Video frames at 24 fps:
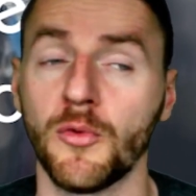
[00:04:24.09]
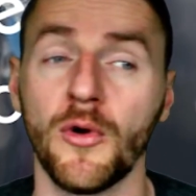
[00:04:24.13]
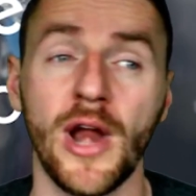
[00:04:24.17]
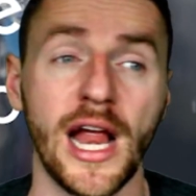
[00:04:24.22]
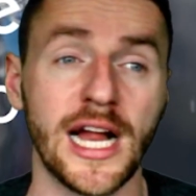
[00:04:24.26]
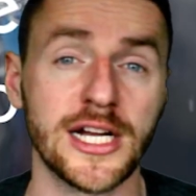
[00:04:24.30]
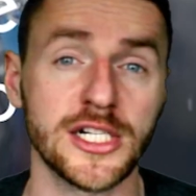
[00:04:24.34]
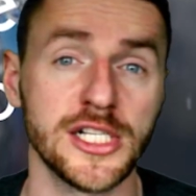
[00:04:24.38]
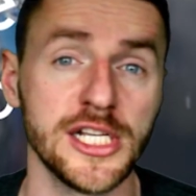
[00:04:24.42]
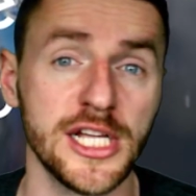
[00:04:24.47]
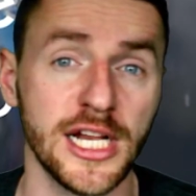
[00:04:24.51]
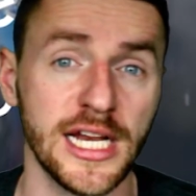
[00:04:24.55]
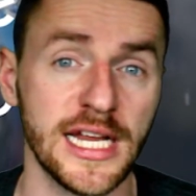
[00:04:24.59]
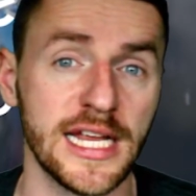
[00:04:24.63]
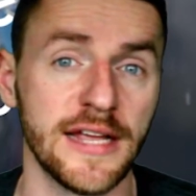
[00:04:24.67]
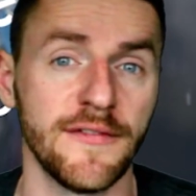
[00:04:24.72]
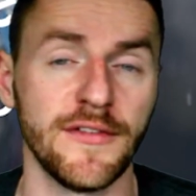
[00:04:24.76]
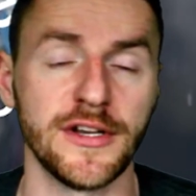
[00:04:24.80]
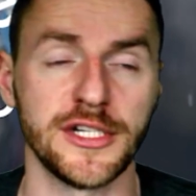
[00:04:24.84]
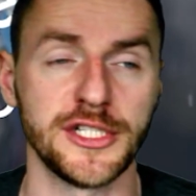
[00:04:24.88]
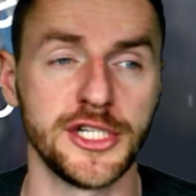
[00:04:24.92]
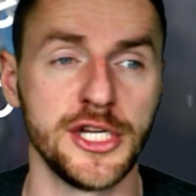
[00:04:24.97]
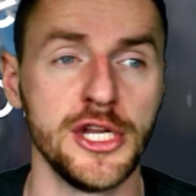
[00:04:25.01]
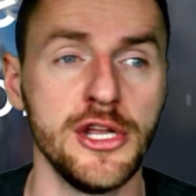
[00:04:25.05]
We're actually going to
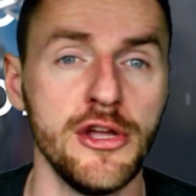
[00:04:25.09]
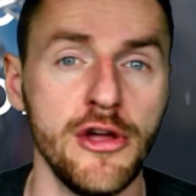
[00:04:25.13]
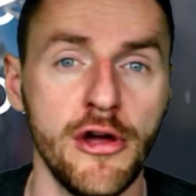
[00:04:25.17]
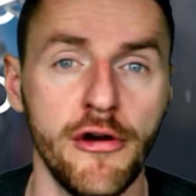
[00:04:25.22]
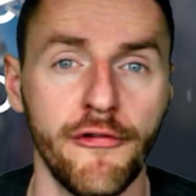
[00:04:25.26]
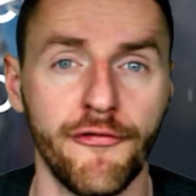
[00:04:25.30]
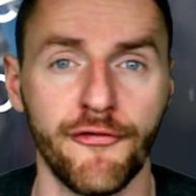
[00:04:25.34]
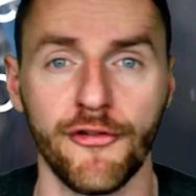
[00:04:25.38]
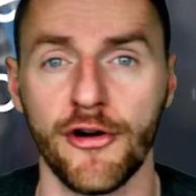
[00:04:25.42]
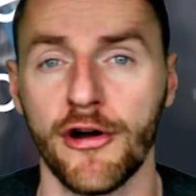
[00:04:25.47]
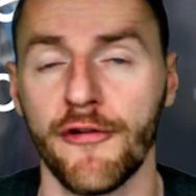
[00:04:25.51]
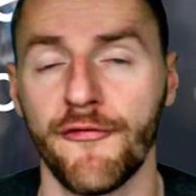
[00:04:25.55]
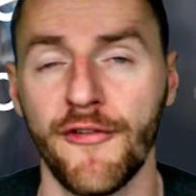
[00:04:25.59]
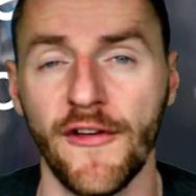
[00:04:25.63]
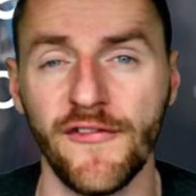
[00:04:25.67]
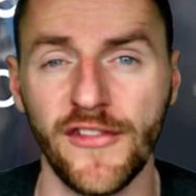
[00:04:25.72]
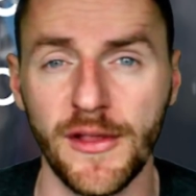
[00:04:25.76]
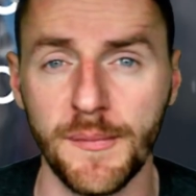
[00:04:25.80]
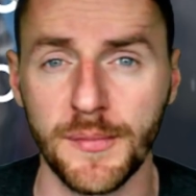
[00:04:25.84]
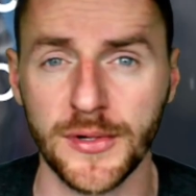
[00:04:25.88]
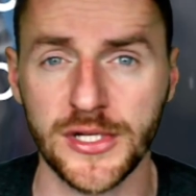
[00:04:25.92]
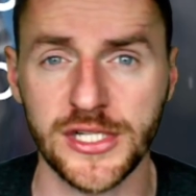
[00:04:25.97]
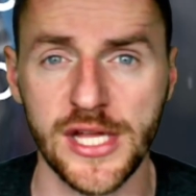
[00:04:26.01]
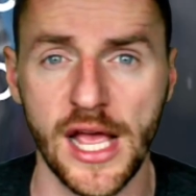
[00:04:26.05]
give it to you for
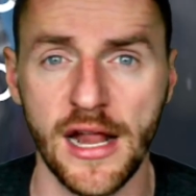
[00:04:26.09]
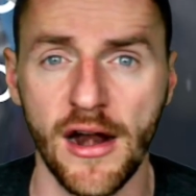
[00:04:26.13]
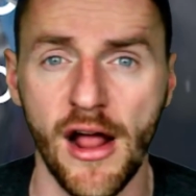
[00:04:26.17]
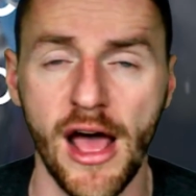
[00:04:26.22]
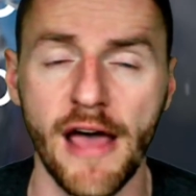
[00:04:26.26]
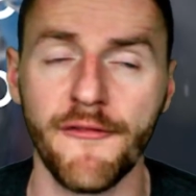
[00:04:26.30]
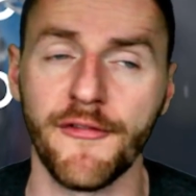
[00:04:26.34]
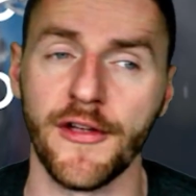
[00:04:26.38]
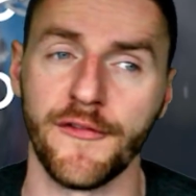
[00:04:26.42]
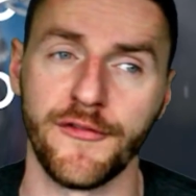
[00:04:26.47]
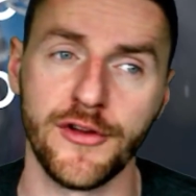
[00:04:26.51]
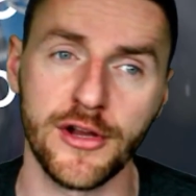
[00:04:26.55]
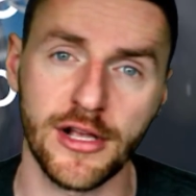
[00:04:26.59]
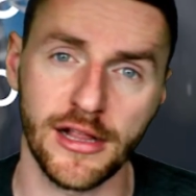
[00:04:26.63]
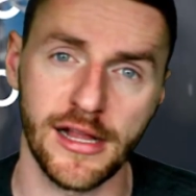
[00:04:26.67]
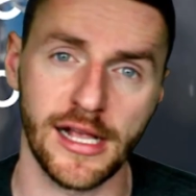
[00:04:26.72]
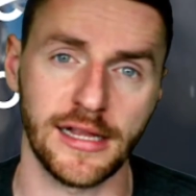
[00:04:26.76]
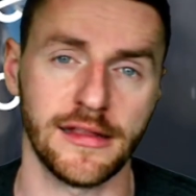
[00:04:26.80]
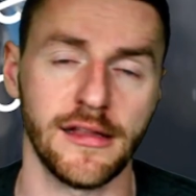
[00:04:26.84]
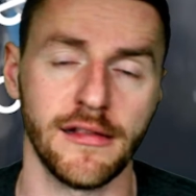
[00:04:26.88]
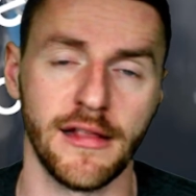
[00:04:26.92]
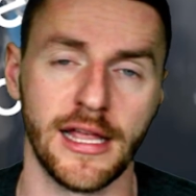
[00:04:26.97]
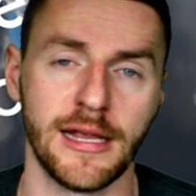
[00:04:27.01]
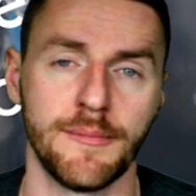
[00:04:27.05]
50% off if you
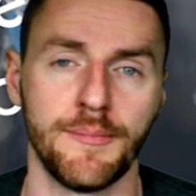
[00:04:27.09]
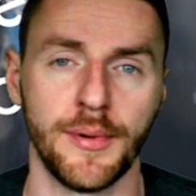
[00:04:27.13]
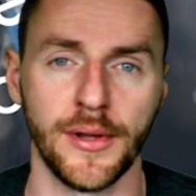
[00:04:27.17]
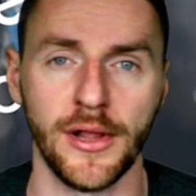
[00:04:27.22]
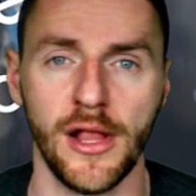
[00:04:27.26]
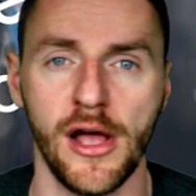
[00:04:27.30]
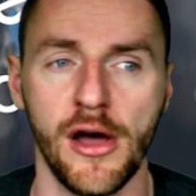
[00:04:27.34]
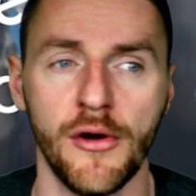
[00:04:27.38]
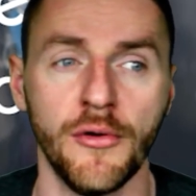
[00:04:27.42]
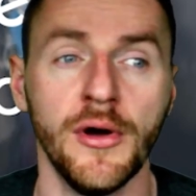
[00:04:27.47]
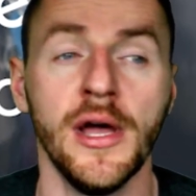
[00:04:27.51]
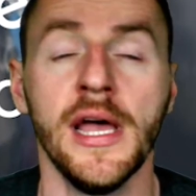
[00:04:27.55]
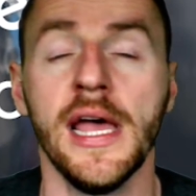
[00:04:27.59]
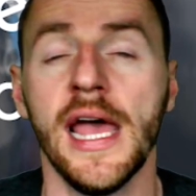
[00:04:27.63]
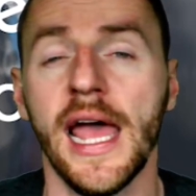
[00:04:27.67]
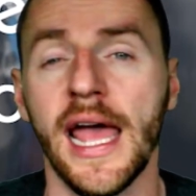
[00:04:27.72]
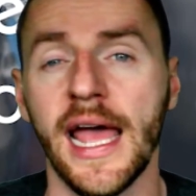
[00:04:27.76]
click the link below.